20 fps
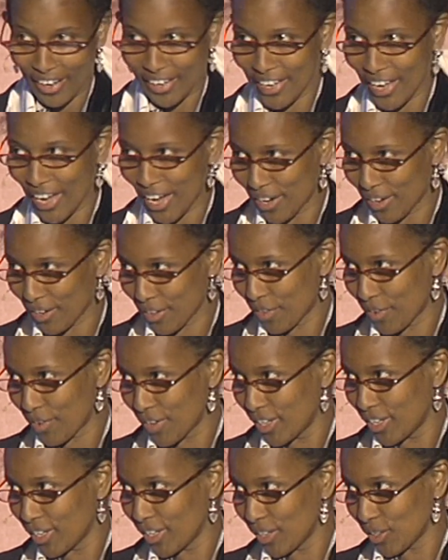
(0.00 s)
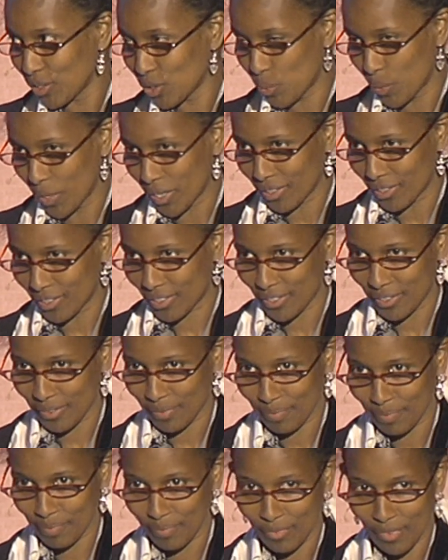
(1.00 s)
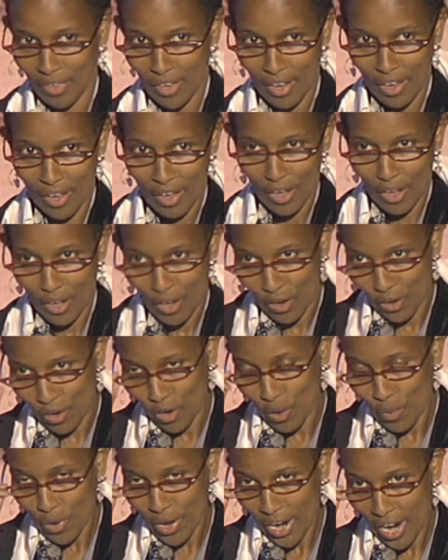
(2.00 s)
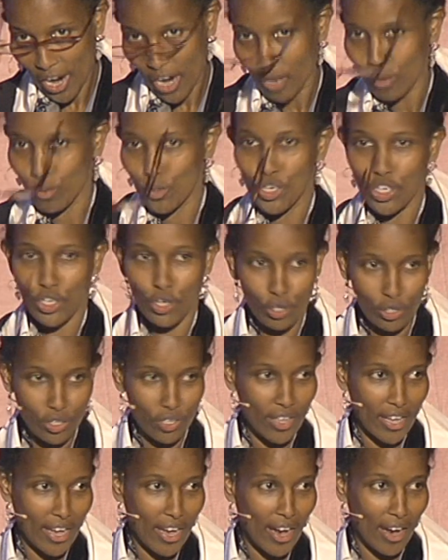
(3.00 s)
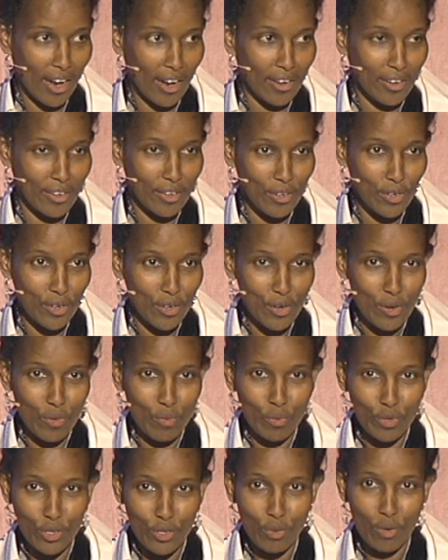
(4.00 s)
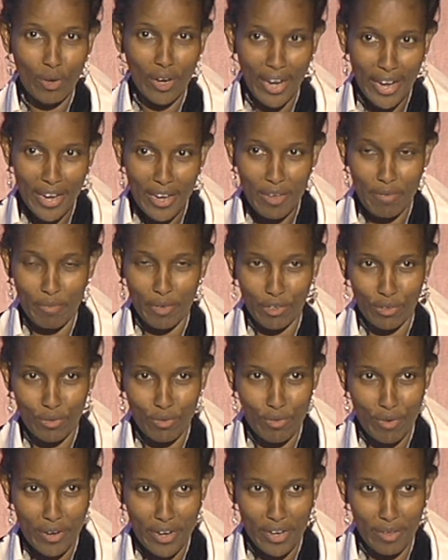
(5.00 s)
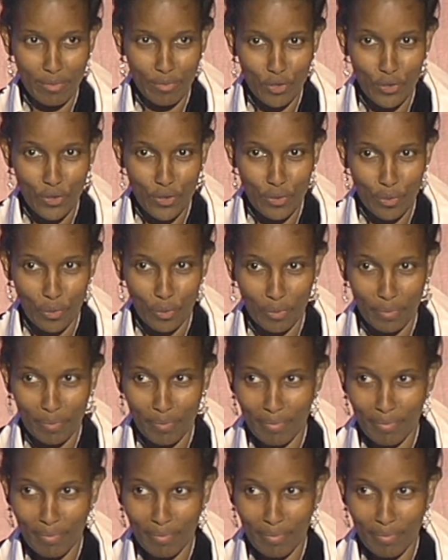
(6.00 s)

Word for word: He had three tweets. Knowing how short they are, would you like me to read them to you?